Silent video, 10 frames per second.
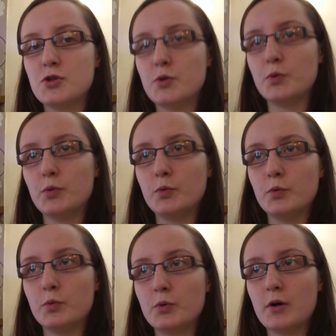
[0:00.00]

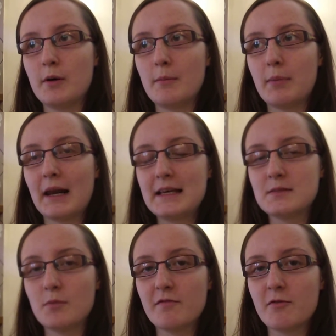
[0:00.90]
do
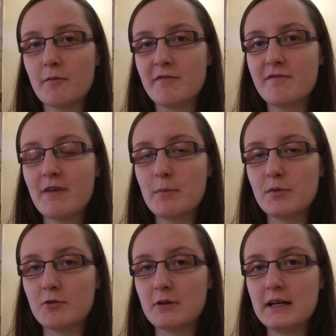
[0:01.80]
placement from
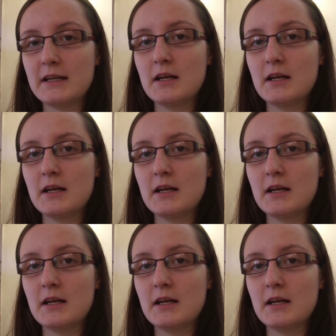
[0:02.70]
February